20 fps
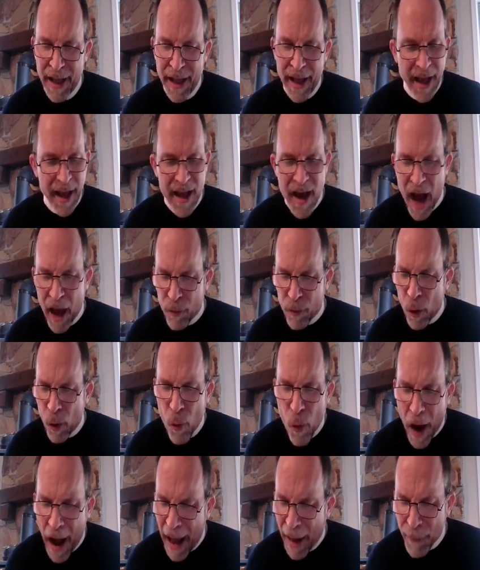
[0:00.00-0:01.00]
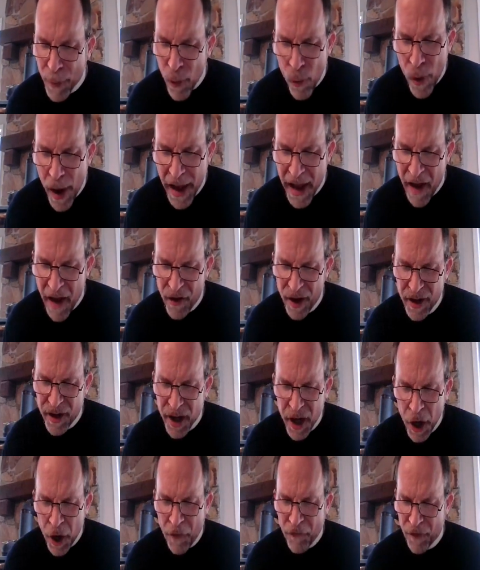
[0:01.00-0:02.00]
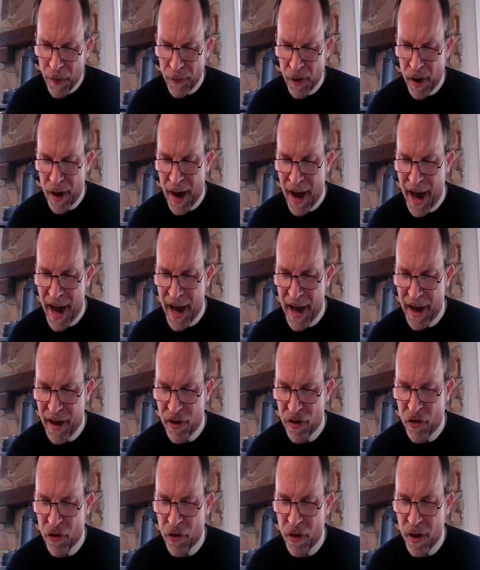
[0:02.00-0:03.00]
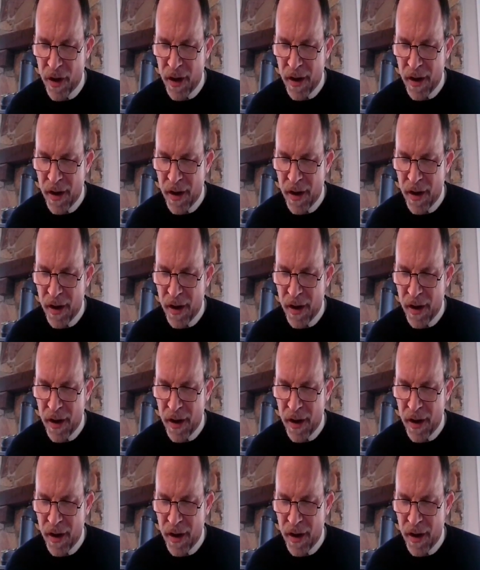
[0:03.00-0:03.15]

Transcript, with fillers: And God will wipe away every tear from their eyes.